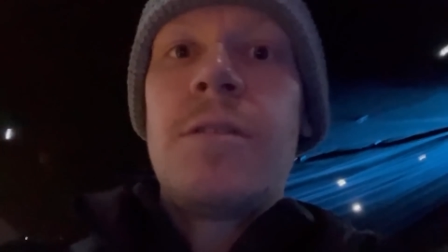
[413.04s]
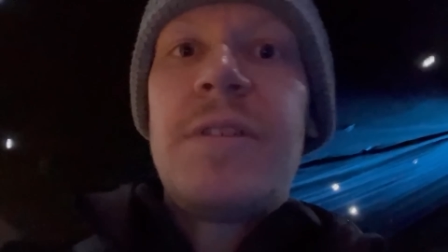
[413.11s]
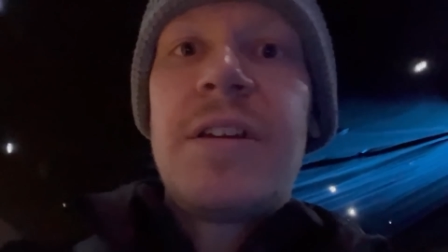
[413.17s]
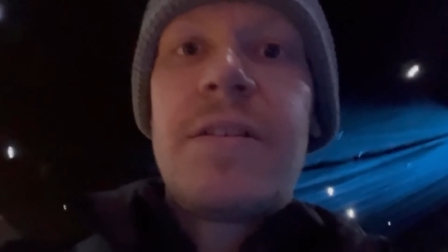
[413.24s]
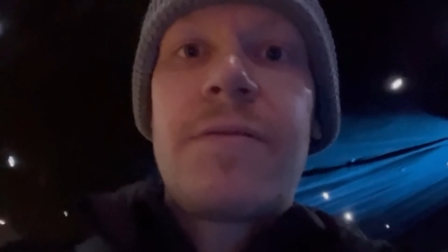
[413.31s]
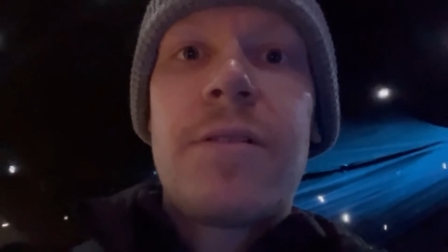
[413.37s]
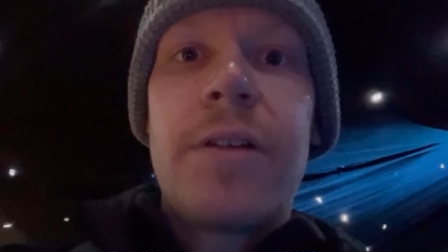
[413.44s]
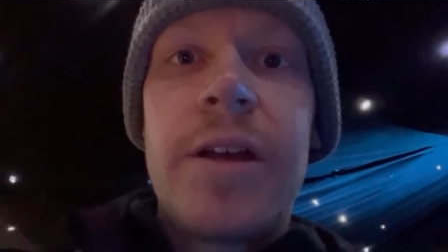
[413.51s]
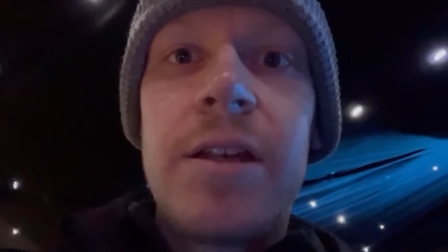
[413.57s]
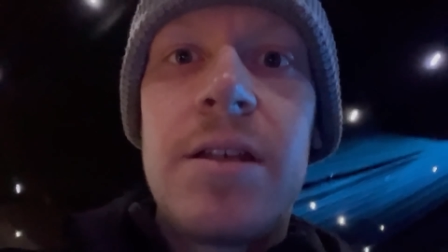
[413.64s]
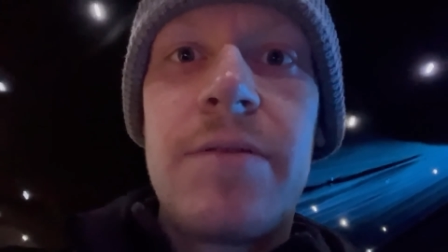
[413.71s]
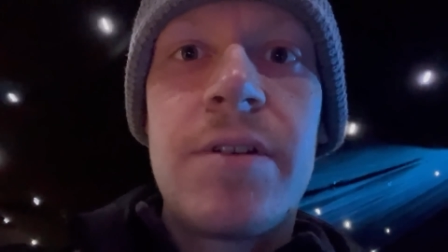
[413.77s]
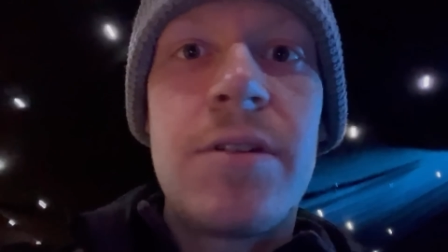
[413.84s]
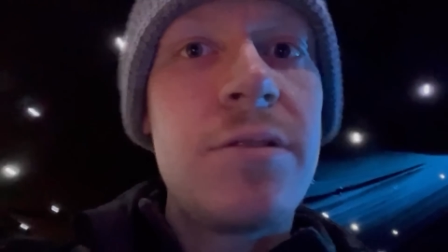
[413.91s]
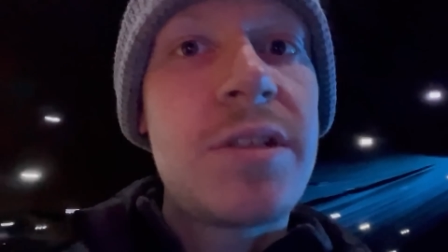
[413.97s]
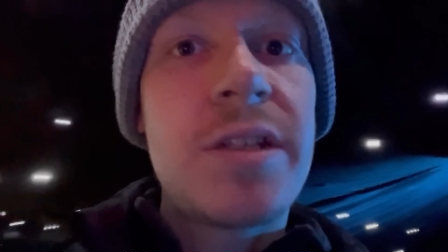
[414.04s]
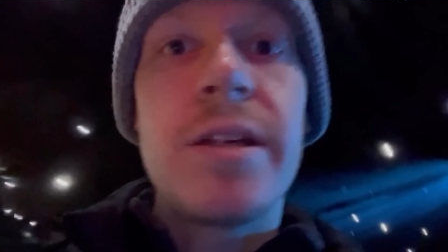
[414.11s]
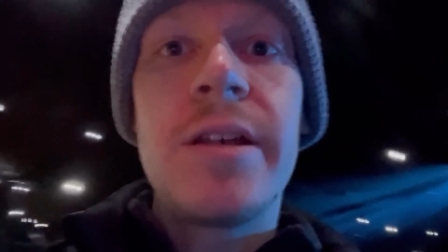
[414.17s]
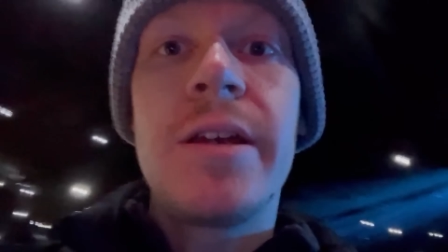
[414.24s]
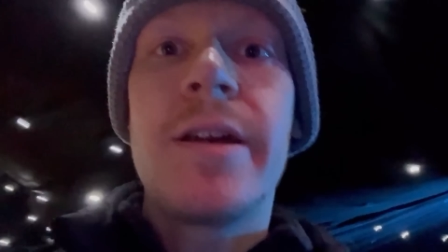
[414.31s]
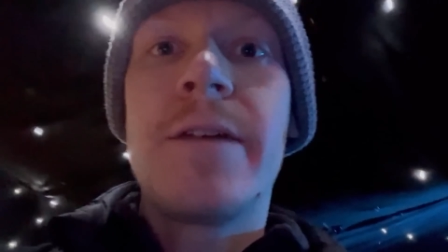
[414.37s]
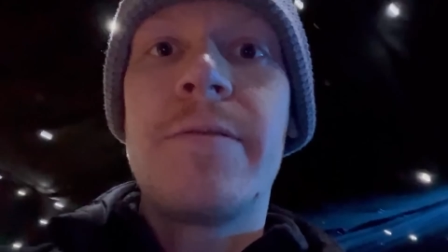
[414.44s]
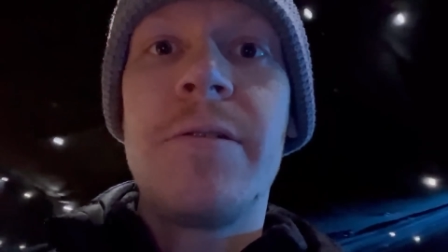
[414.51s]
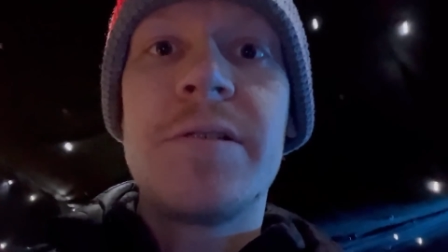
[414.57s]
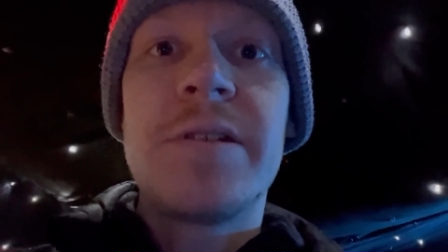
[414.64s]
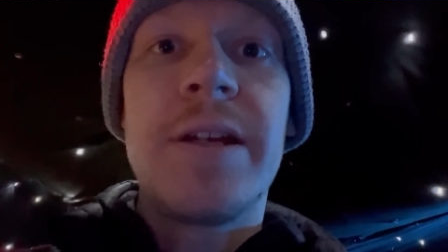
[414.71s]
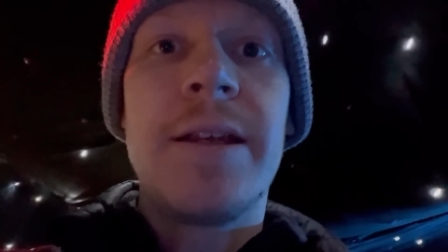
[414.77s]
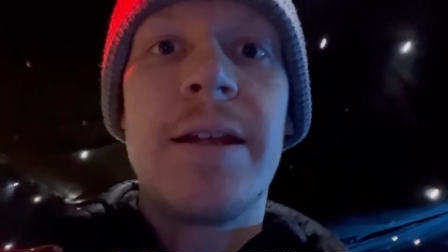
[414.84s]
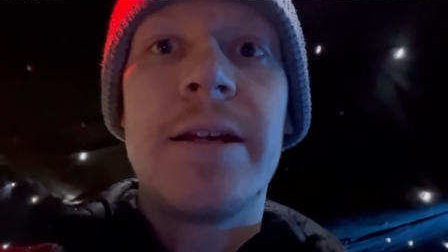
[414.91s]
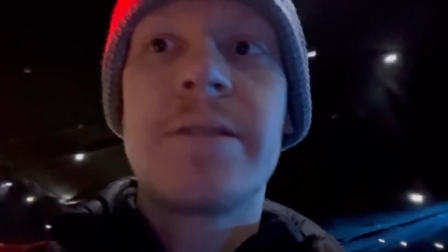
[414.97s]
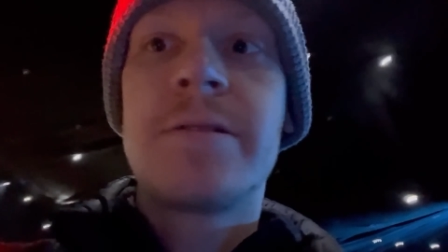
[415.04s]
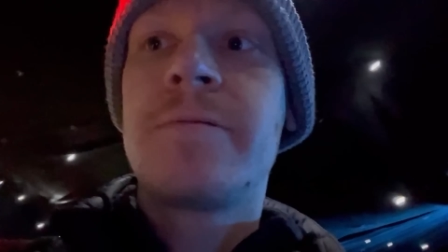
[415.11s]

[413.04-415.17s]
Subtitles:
be afraid of a good skincare routine, lads.